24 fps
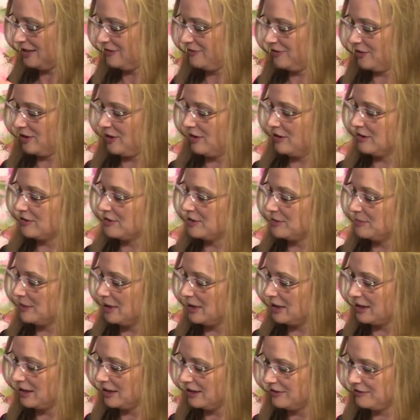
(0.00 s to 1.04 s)
I've got
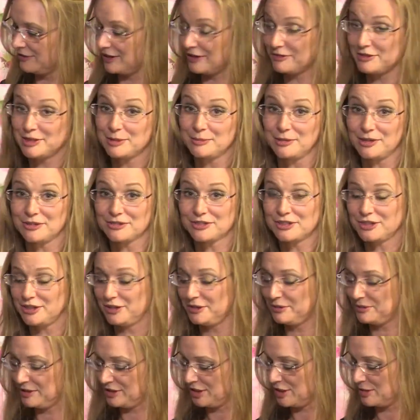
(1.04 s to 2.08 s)
my 5D Mark II,
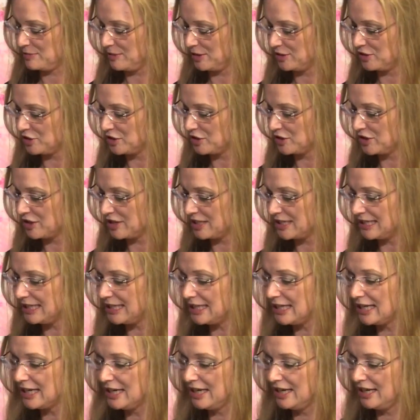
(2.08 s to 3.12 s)
which is my
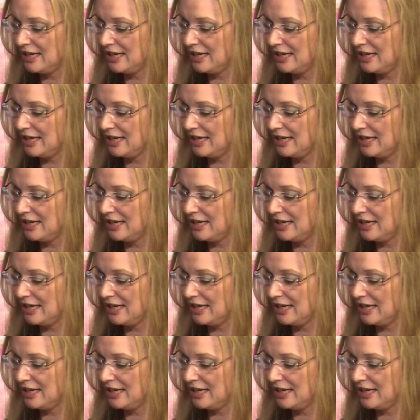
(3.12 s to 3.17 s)
trusty,